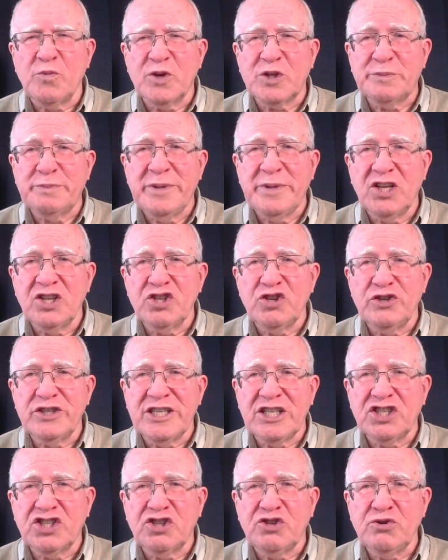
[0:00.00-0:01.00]
was built
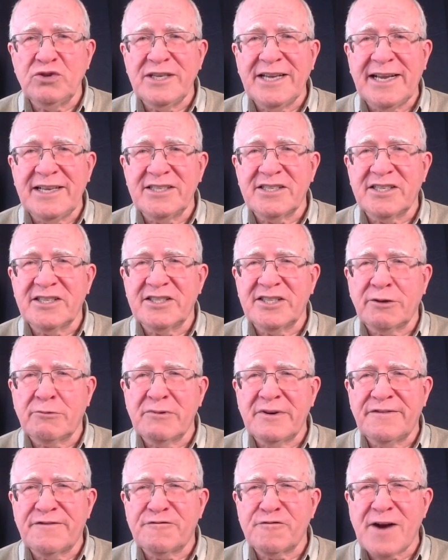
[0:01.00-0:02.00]
using two lenses that
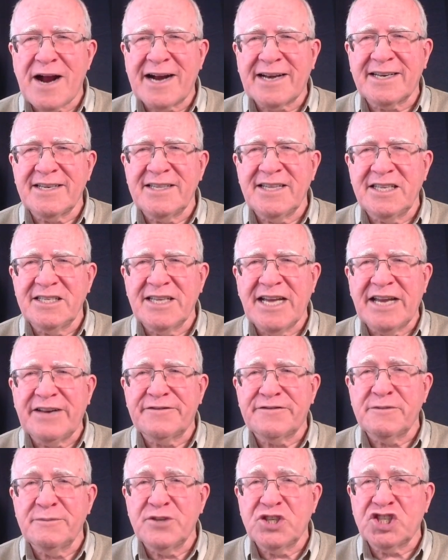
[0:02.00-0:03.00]
refracted the
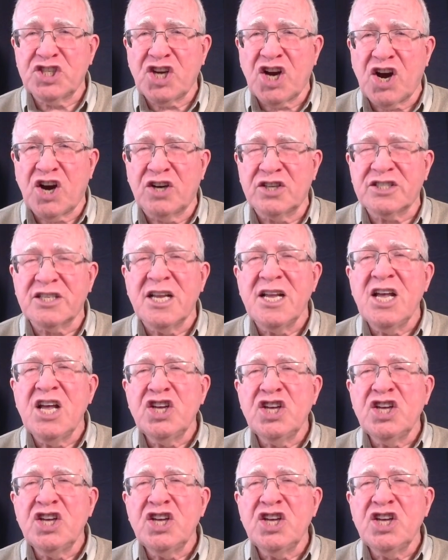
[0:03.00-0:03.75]
light from stars